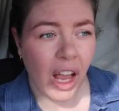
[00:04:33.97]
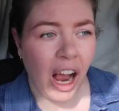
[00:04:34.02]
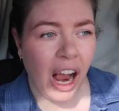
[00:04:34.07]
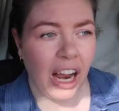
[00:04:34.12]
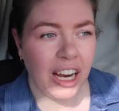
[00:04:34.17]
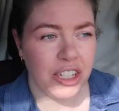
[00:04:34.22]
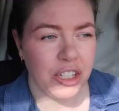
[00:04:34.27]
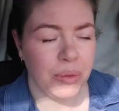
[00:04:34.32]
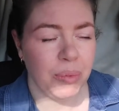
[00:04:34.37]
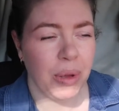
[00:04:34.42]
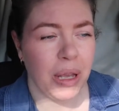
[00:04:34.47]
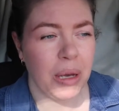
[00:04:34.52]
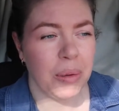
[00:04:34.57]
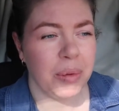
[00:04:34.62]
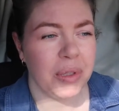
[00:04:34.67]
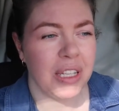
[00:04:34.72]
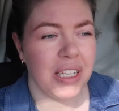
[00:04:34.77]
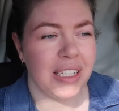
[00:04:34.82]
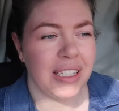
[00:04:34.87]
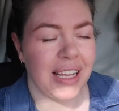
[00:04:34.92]
I should be
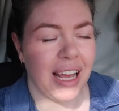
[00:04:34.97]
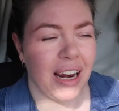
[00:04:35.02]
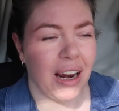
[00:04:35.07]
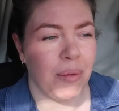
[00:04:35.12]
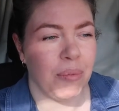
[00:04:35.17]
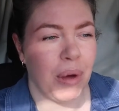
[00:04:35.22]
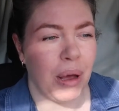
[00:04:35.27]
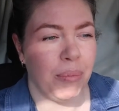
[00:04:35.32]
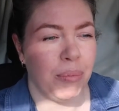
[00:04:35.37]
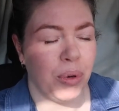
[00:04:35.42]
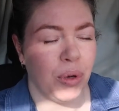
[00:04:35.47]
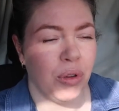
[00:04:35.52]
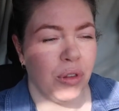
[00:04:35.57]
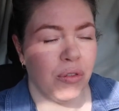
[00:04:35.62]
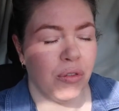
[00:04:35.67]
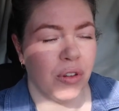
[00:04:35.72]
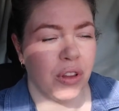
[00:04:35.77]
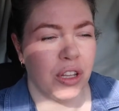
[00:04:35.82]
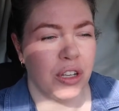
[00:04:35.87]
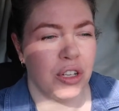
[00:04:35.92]
able to set up my
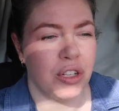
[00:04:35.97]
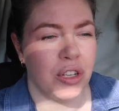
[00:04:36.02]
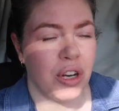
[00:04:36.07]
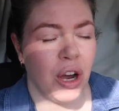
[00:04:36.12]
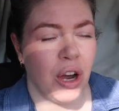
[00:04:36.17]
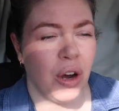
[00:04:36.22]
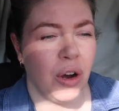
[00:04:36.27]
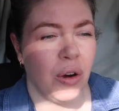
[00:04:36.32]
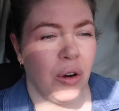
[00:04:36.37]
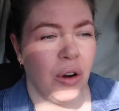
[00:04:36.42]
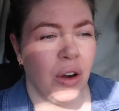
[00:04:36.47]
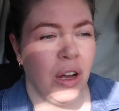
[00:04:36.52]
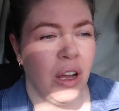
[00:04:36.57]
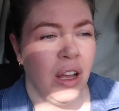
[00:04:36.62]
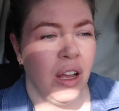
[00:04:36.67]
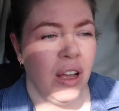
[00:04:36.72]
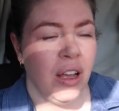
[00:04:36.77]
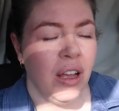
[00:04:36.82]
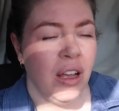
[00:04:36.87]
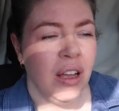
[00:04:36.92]
booth for the show
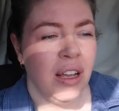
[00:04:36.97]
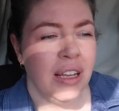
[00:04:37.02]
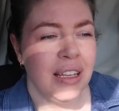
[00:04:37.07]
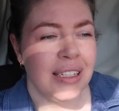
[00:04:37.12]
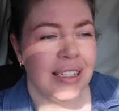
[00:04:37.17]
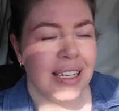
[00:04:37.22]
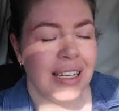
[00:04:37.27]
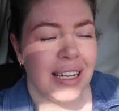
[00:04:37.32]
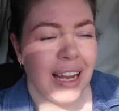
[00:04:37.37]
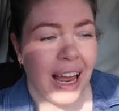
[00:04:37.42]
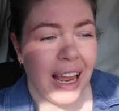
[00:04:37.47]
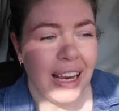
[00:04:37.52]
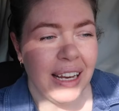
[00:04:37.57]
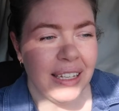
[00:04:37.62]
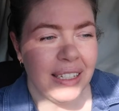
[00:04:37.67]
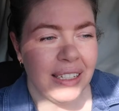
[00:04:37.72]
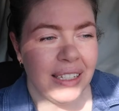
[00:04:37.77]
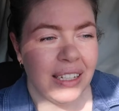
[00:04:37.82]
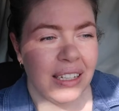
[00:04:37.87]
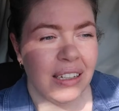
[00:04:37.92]

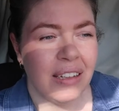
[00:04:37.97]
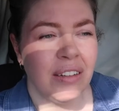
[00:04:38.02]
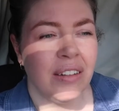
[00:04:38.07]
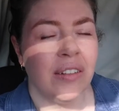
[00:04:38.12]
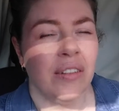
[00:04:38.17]
tonight.